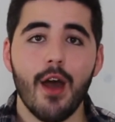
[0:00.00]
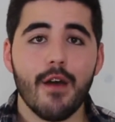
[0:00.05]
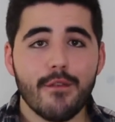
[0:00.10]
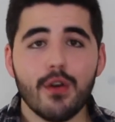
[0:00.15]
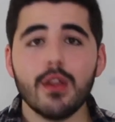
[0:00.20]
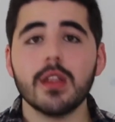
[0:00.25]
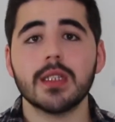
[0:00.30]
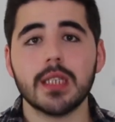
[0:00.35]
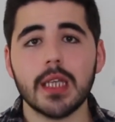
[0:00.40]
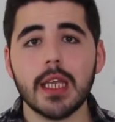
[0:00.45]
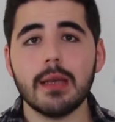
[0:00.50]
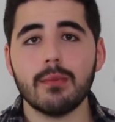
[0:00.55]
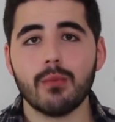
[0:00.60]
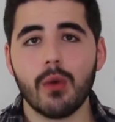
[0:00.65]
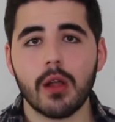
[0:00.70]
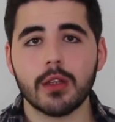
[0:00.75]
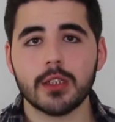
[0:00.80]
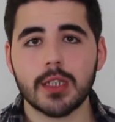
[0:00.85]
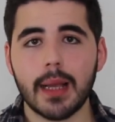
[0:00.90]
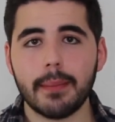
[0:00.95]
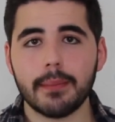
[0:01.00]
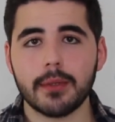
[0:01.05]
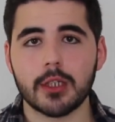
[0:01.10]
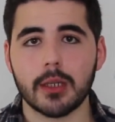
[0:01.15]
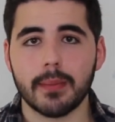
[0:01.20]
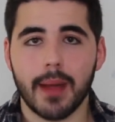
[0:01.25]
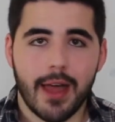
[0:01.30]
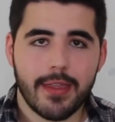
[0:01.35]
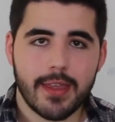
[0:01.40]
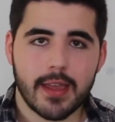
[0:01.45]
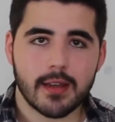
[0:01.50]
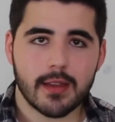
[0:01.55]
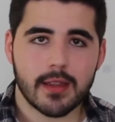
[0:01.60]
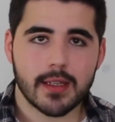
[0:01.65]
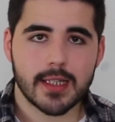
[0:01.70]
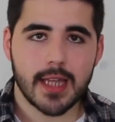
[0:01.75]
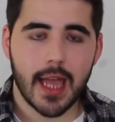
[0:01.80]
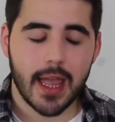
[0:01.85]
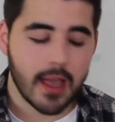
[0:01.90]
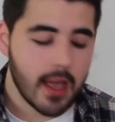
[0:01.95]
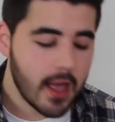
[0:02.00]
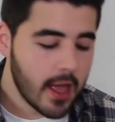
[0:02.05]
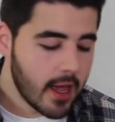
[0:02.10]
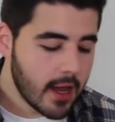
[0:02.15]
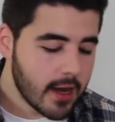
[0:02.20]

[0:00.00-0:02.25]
for the team world championship at the end of the day.